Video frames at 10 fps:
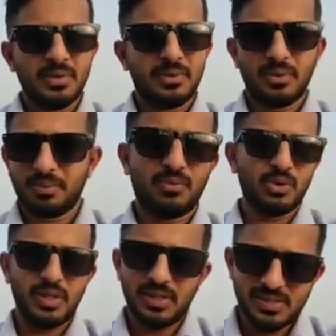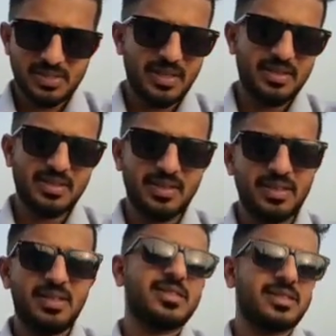So for each stage and
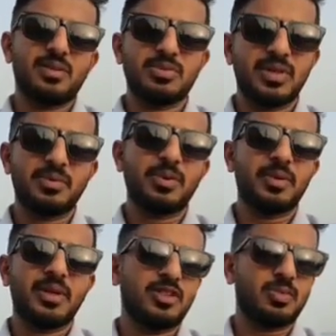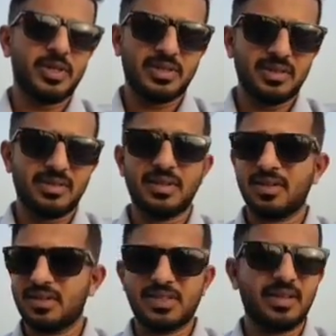each steps, there will be inspections and
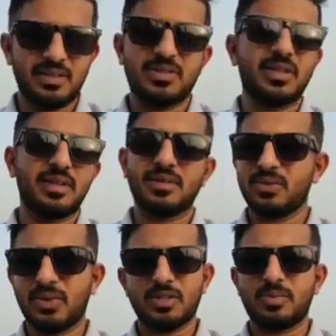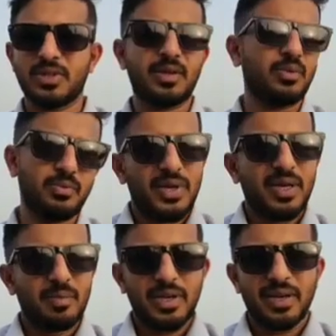checklist needed. So as per that one, we
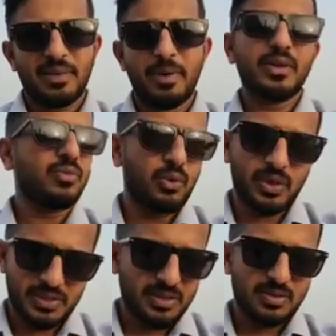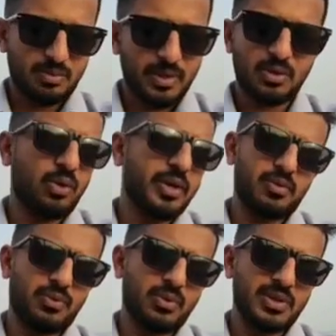can make a better foundations, better
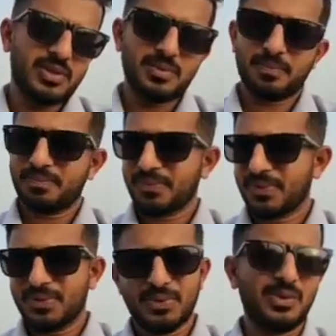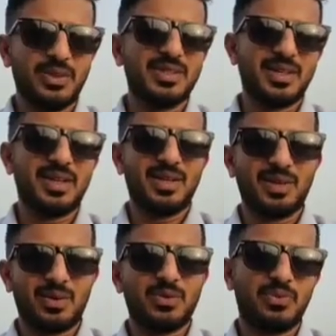concrete foundation. So these are
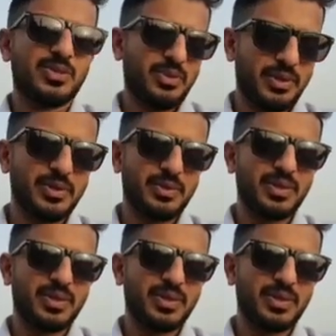our first video.